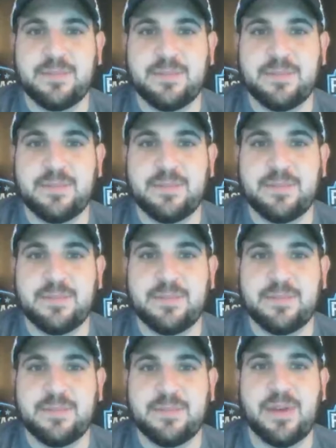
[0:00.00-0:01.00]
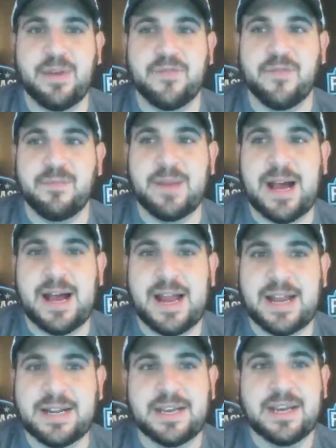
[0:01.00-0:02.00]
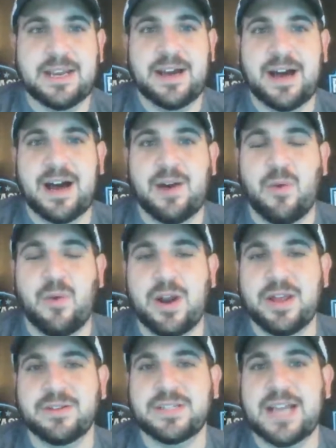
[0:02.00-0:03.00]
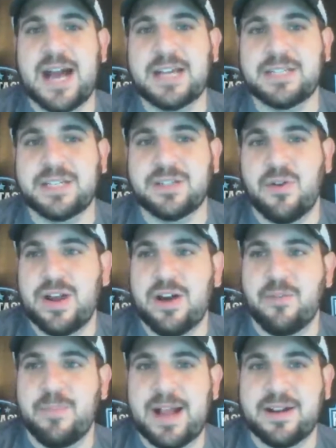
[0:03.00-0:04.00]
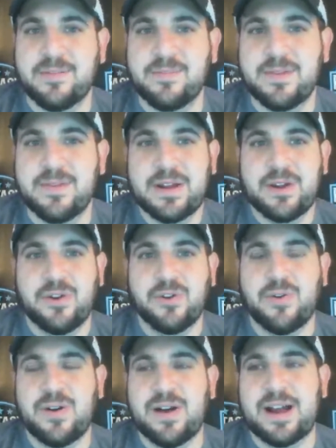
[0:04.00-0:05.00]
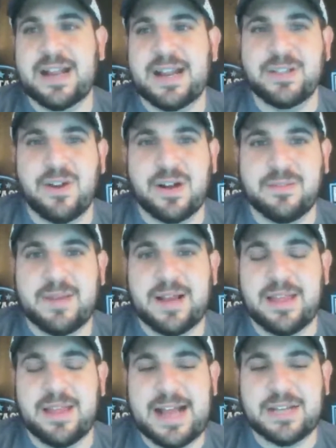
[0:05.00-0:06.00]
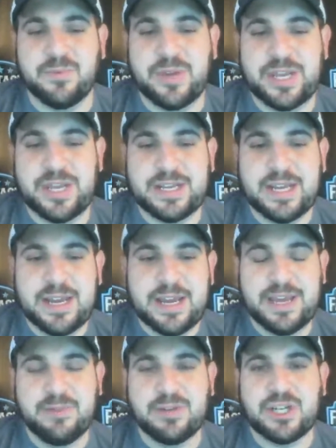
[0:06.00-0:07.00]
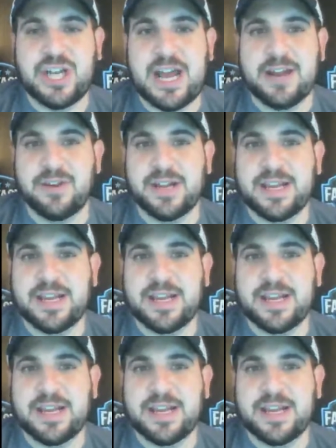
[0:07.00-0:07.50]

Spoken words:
a big day and you having to play from behind. One of those guys is Odell Beckham, who I kind of talked about last week. He was shadowed